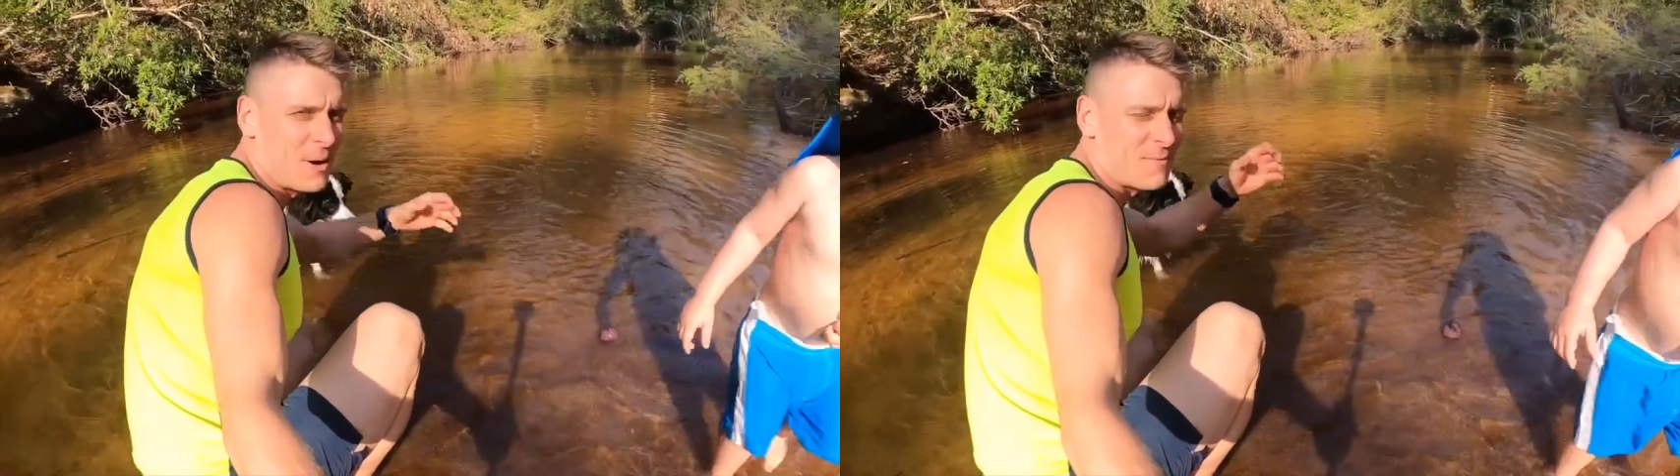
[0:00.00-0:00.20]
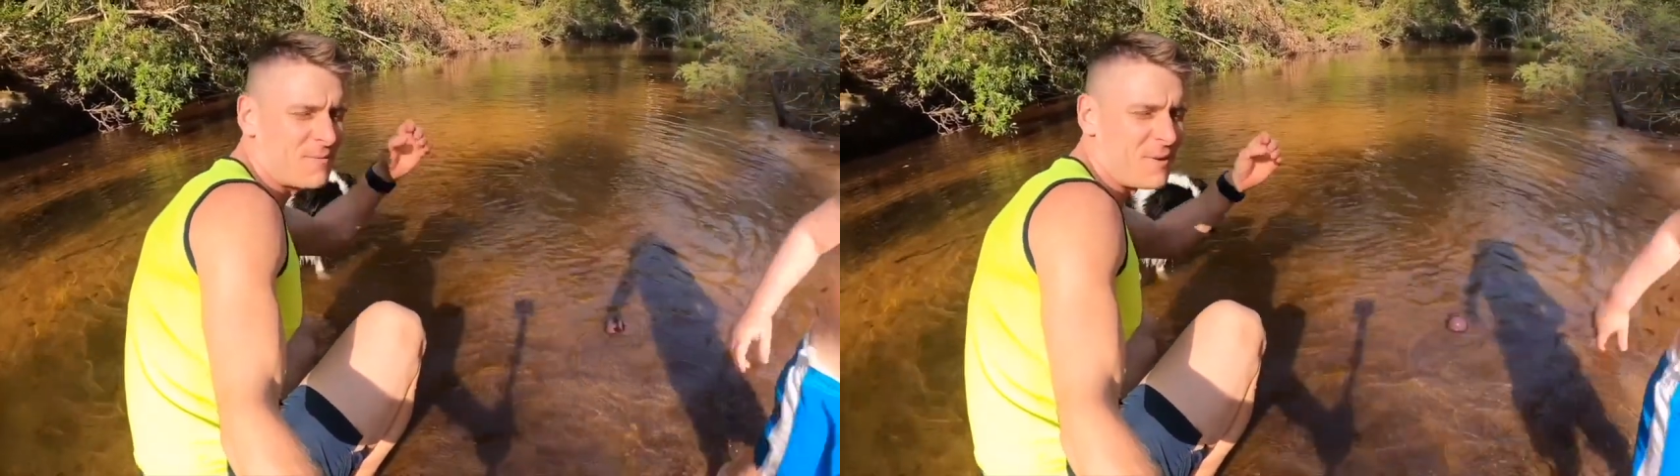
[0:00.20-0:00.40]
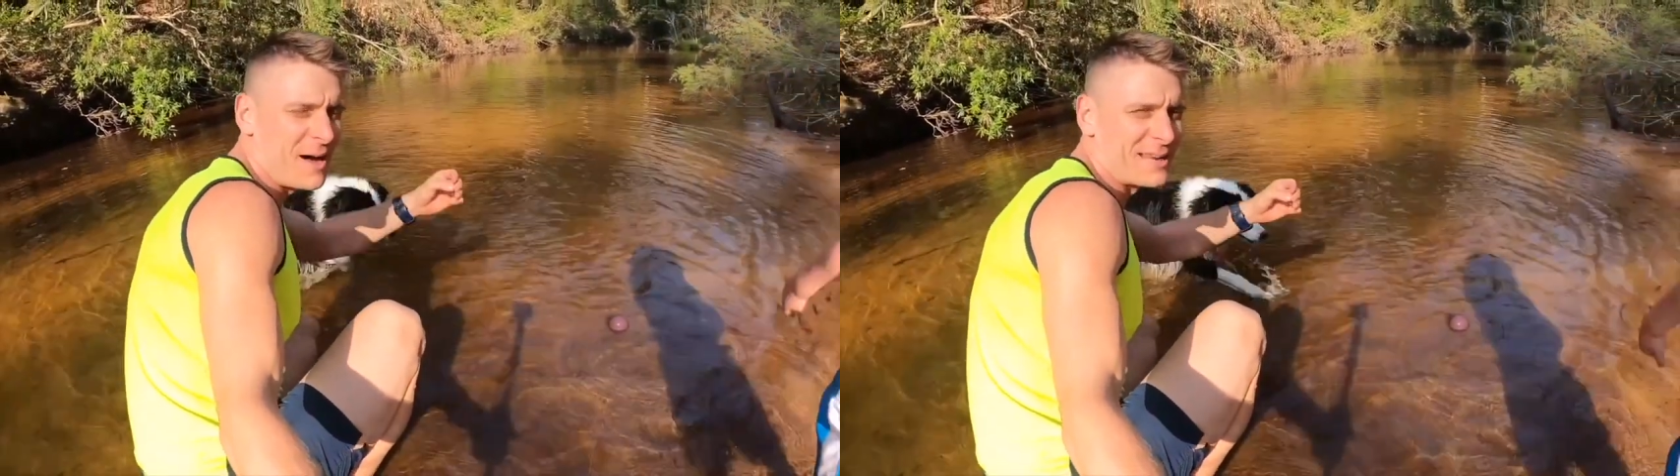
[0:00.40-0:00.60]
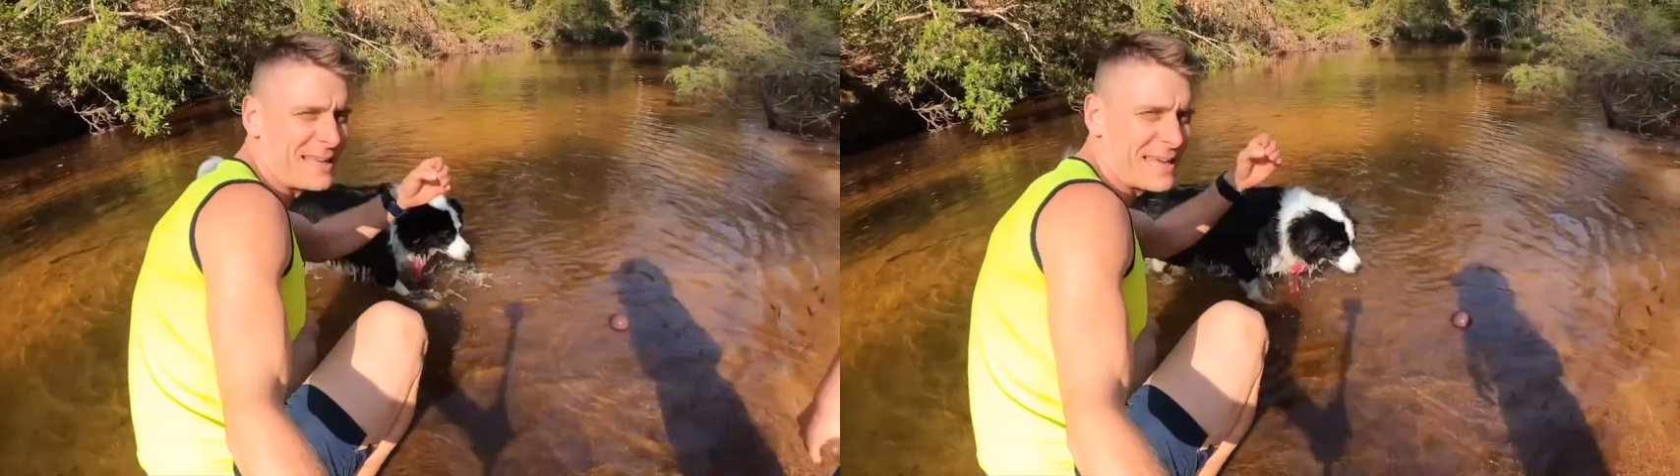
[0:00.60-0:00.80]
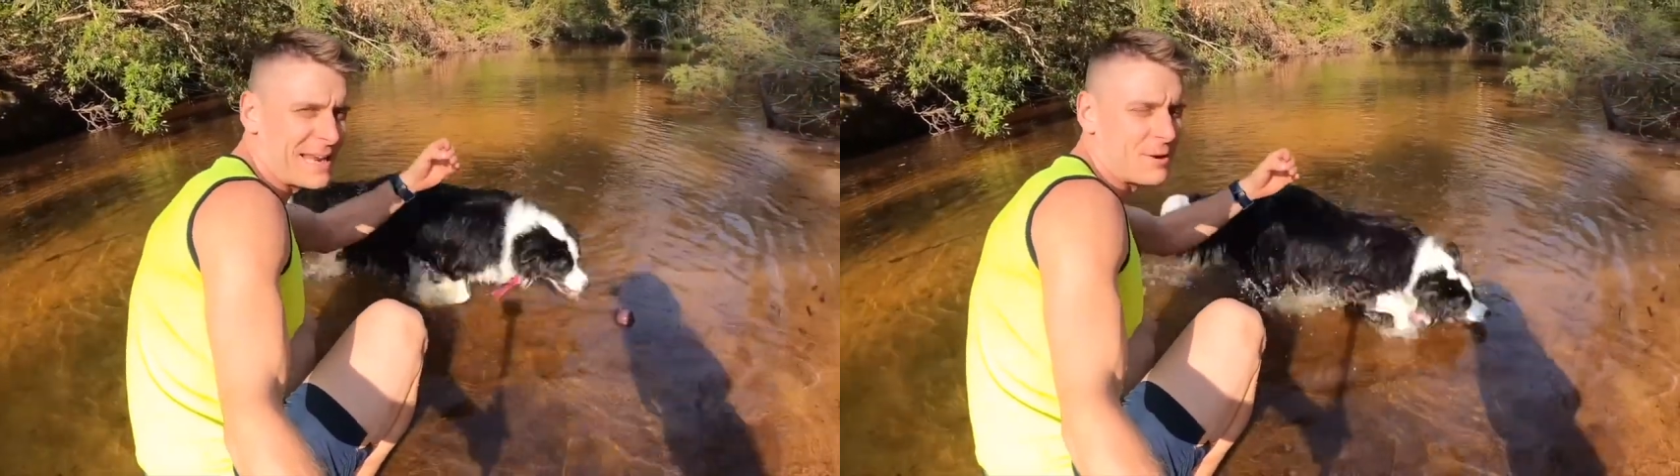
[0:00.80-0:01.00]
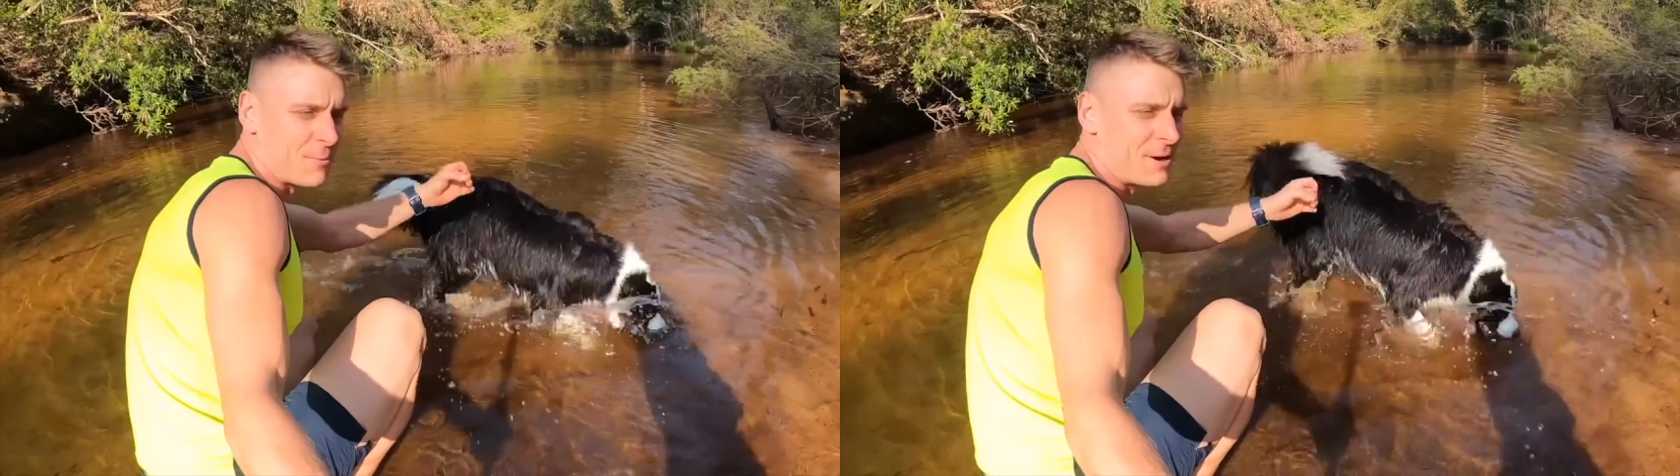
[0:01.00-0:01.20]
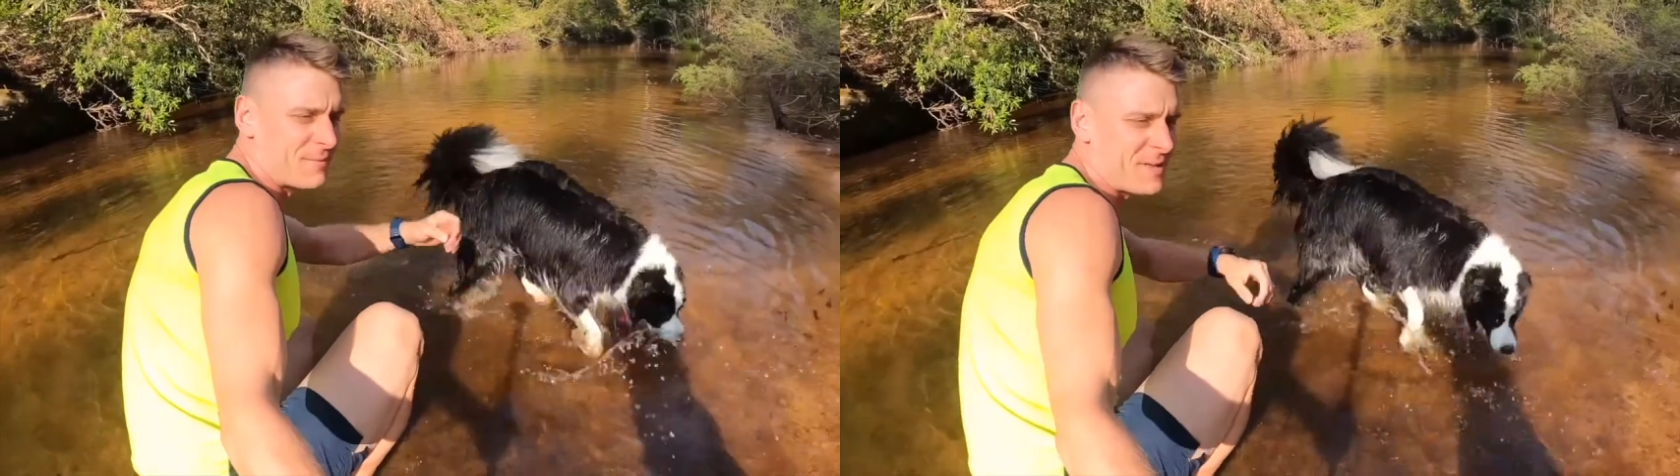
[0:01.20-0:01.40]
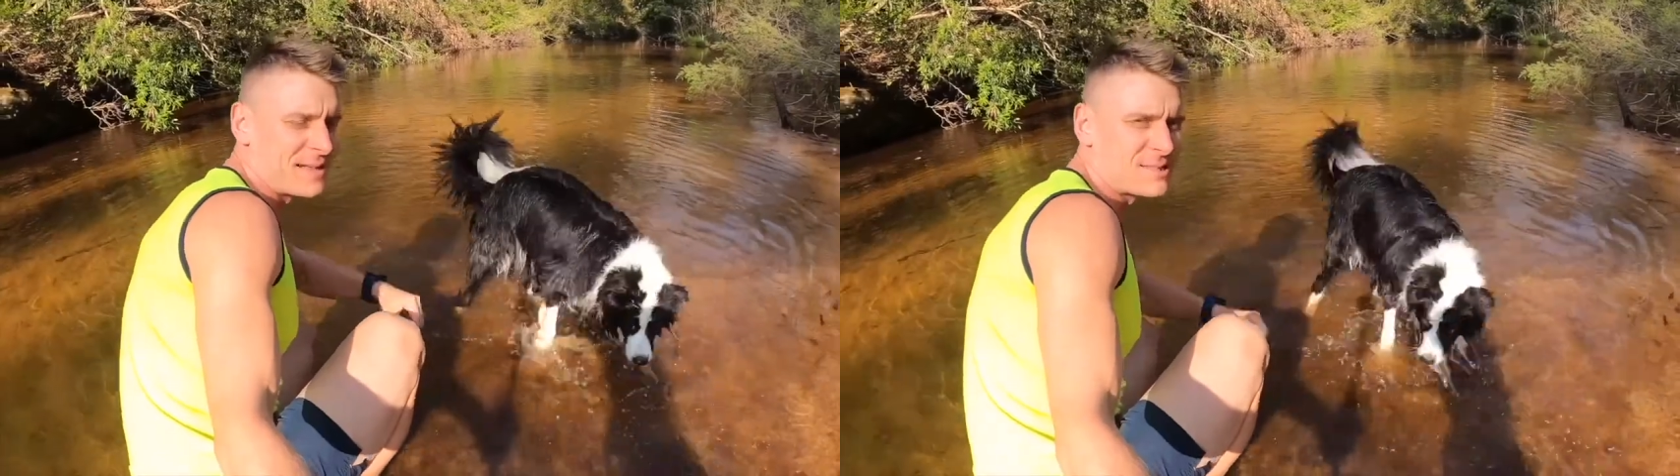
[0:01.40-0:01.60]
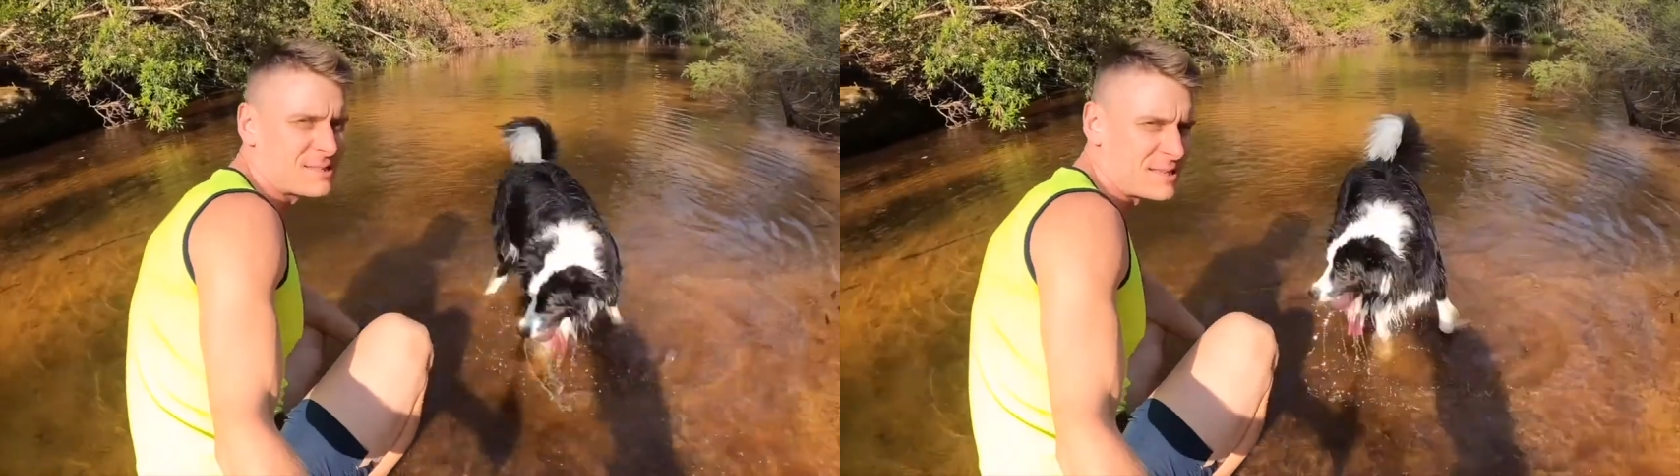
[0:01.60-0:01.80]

We're finally getting rid of that